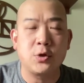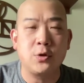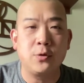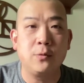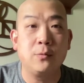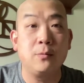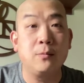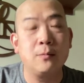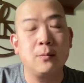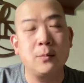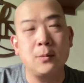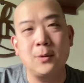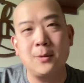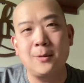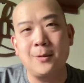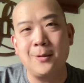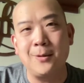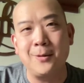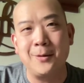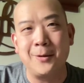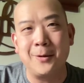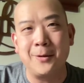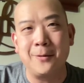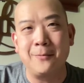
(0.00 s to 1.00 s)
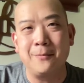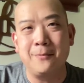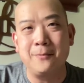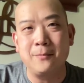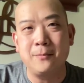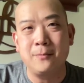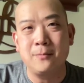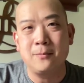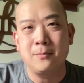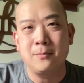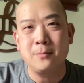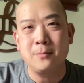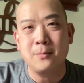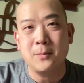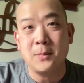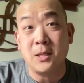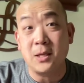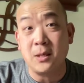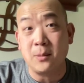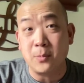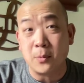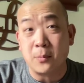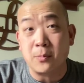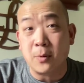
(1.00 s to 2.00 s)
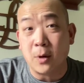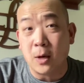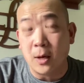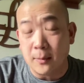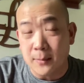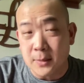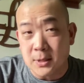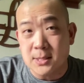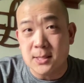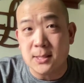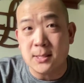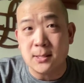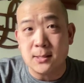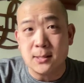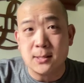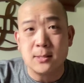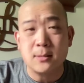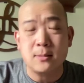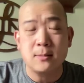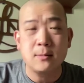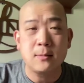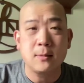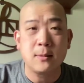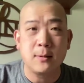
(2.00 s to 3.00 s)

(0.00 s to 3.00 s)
You you know, keep your promises.